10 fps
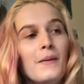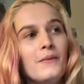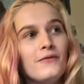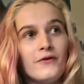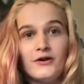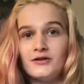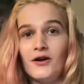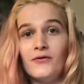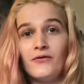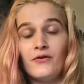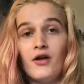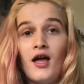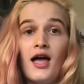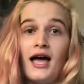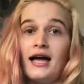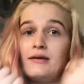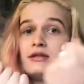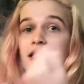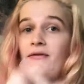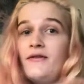First off, I
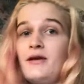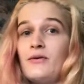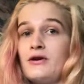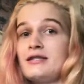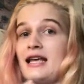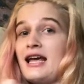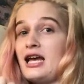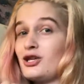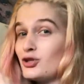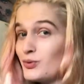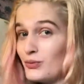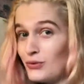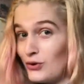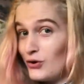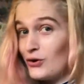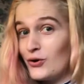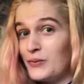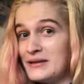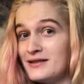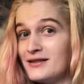definitely want to say support your local
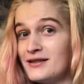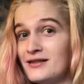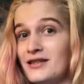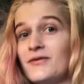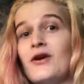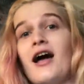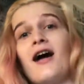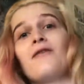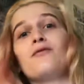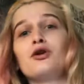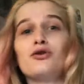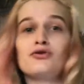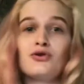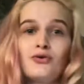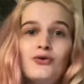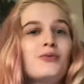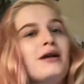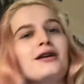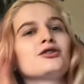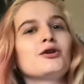businesses. If you have one of those cool
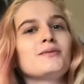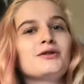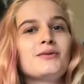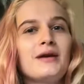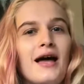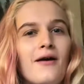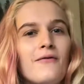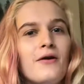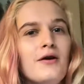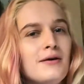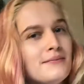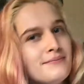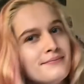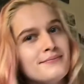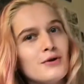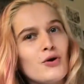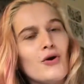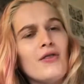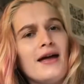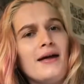plant shops that we have, go
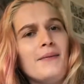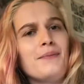there